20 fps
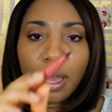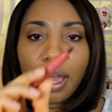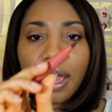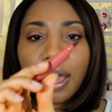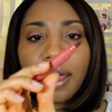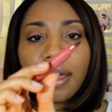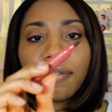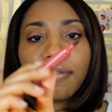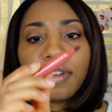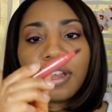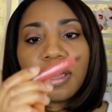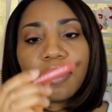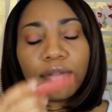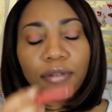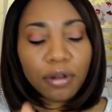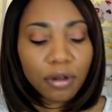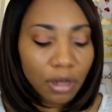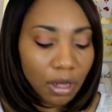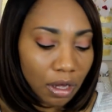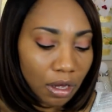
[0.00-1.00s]
I've
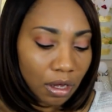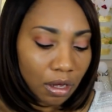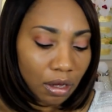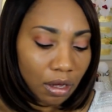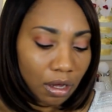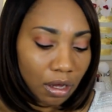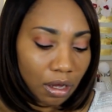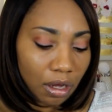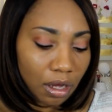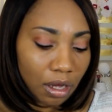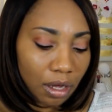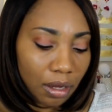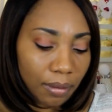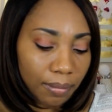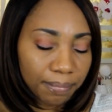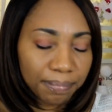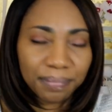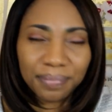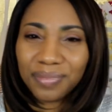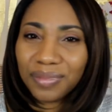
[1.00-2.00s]
never
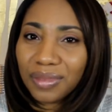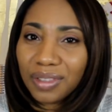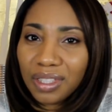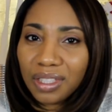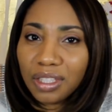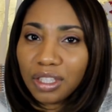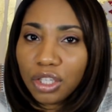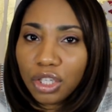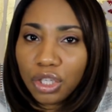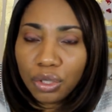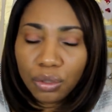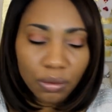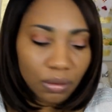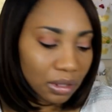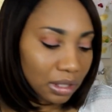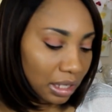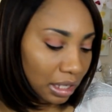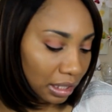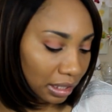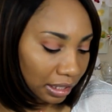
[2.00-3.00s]

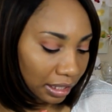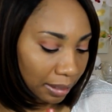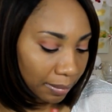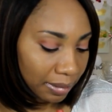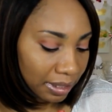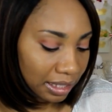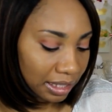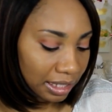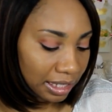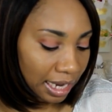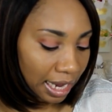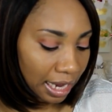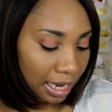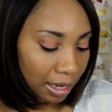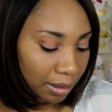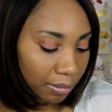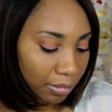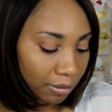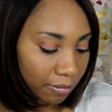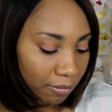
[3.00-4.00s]
used a lip
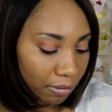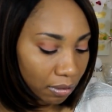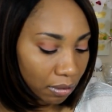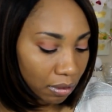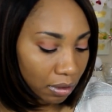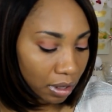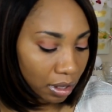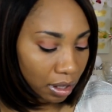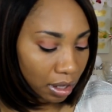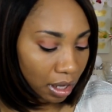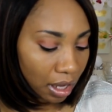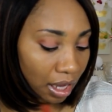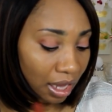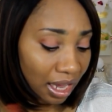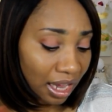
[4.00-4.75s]
stain before.